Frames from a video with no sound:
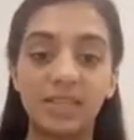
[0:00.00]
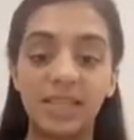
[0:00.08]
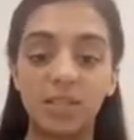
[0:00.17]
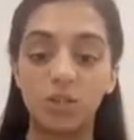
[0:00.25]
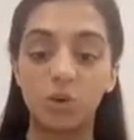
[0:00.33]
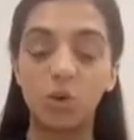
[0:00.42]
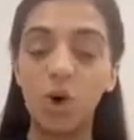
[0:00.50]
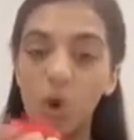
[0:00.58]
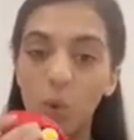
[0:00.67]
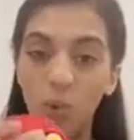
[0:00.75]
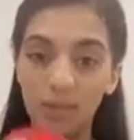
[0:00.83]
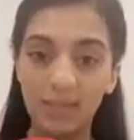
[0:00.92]
So
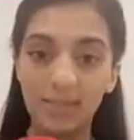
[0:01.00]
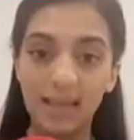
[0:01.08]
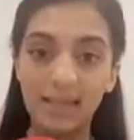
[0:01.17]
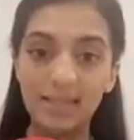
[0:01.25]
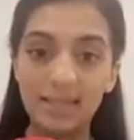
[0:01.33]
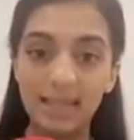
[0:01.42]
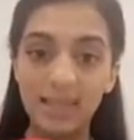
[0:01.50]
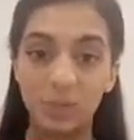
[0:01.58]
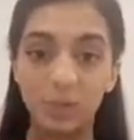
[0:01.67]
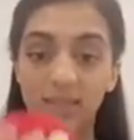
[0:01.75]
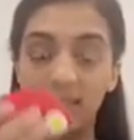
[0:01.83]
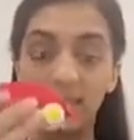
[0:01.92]
what size is it? So it's
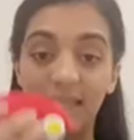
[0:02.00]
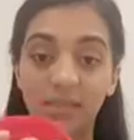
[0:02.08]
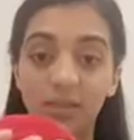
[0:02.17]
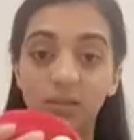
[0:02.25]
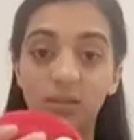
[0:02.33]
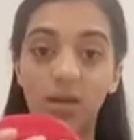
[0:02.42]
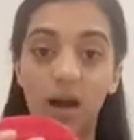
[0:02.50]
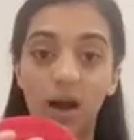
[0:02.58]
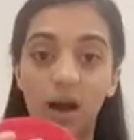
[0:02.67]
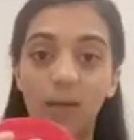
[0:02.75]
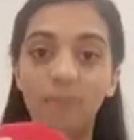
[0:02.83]
a little car